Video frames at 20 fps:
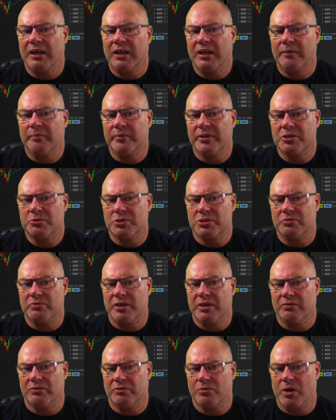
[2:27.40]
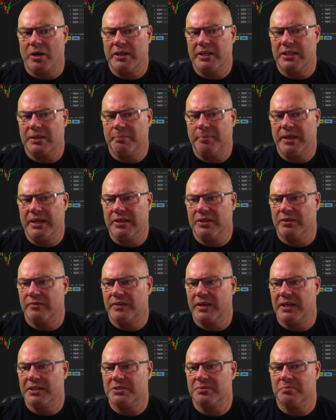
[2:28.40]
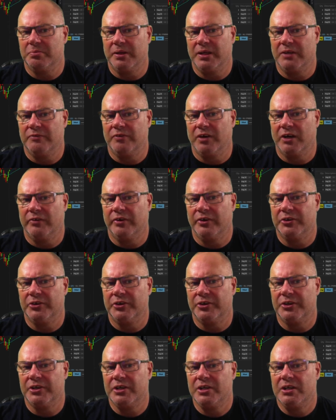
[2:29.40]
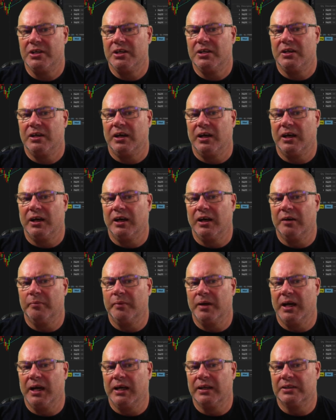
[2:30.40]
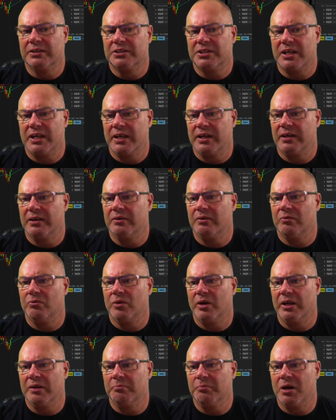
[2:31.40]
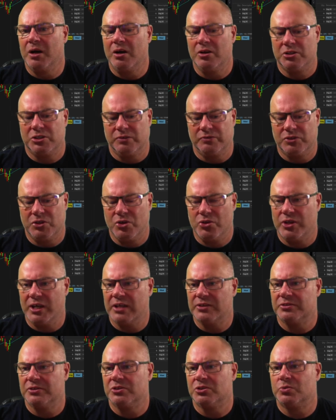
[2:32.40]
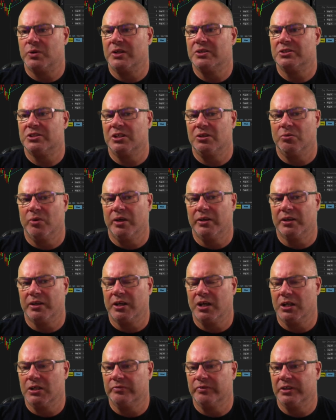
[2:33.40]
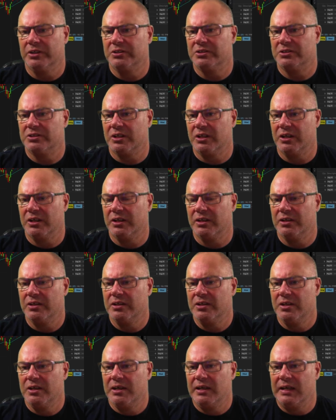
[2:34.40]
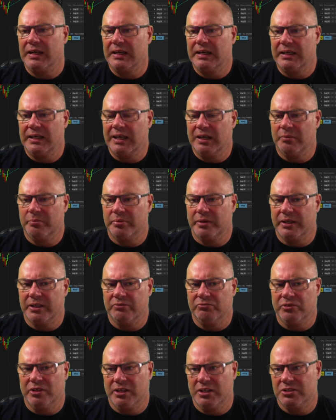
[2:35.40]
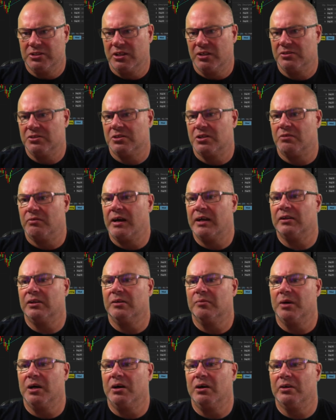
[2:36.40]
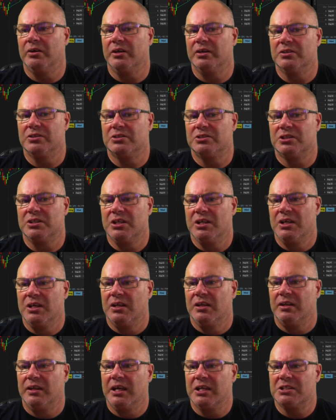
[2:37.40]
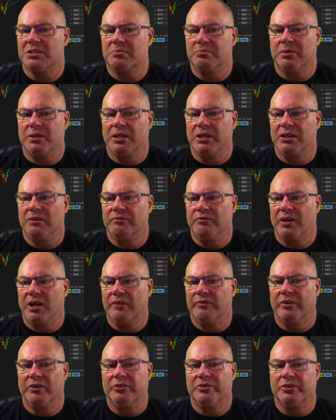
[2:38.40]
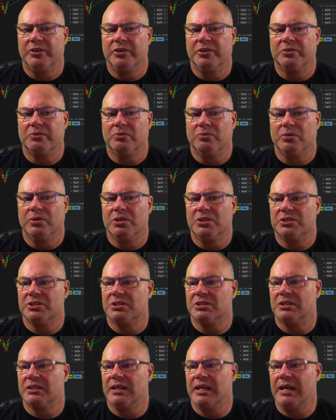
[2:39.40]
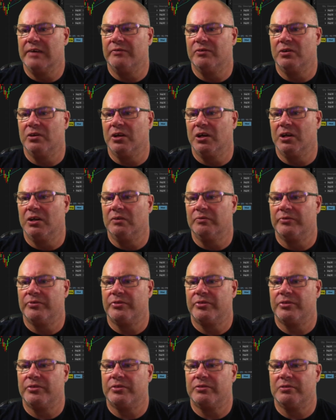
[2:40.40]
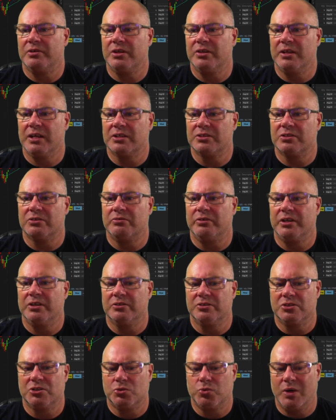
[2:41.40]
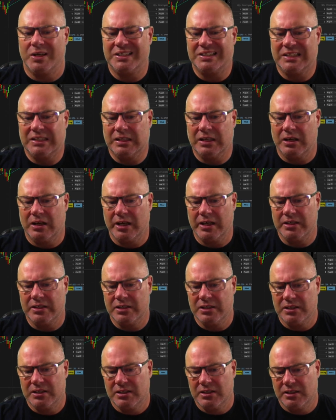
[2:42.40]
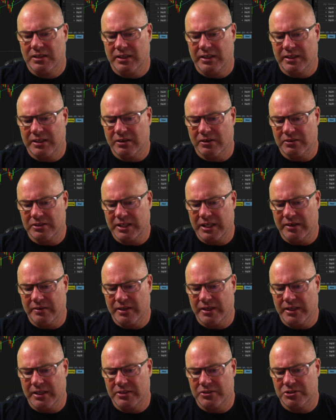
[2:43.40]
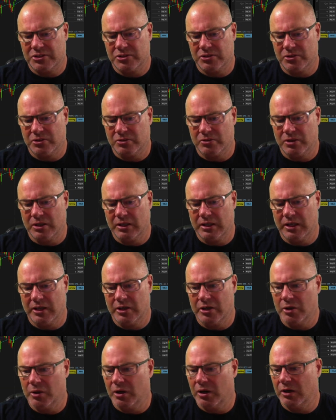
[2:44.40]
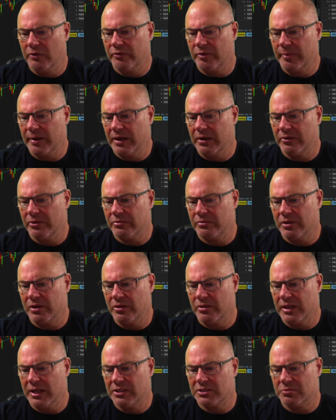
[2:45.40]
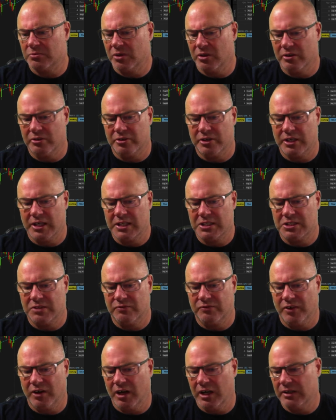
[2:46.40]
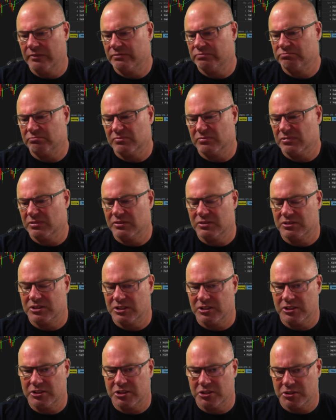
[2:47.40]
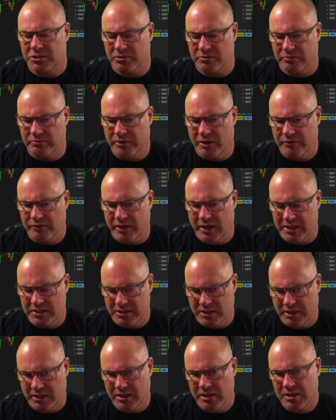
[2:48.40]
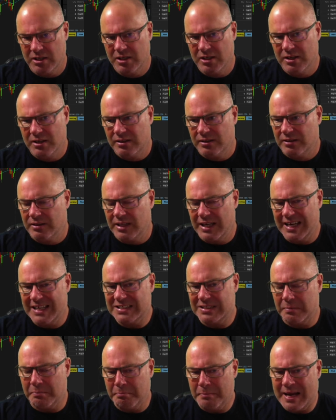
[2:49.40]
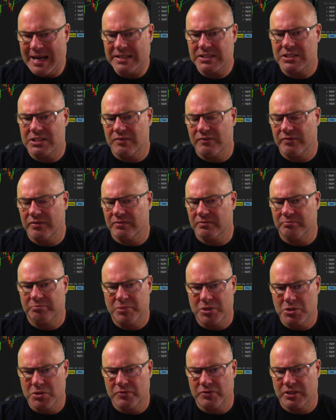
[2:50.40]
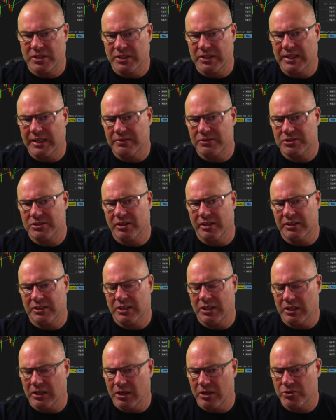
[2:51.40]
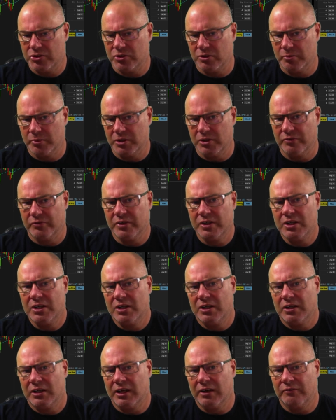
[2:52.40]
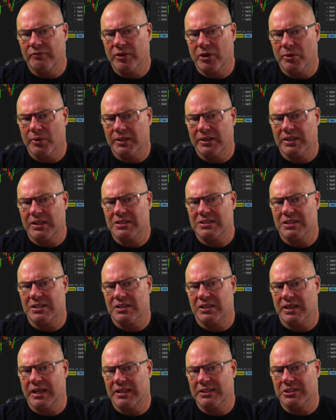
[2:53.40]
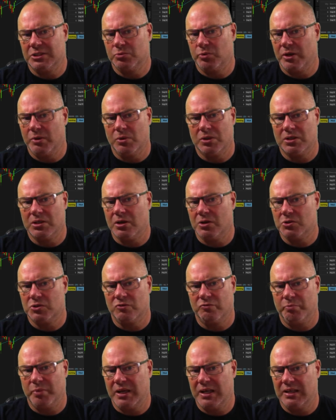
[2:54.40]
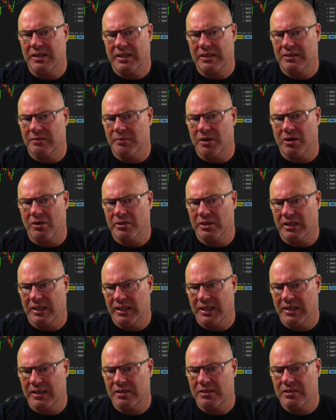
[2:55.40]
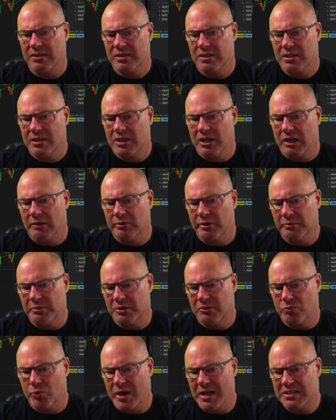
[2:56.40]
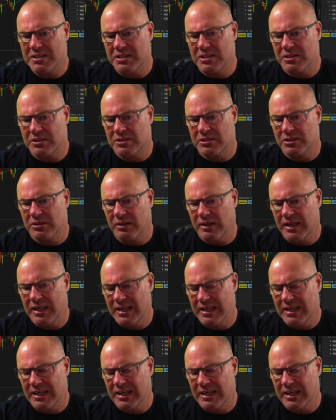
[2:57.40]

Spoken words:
this was quite near the peak of the S&P 500, and here in March of 2020, when the COVID outbreak really started to rattle the markets, the S&P 500 was at a level of 3,329, and it got down here to a low of about 3,185 as a sort of rough idea. That is a massive move to the downside, a colossal move. Now, following these indicators, we would not have been in the market here, and we would have waited until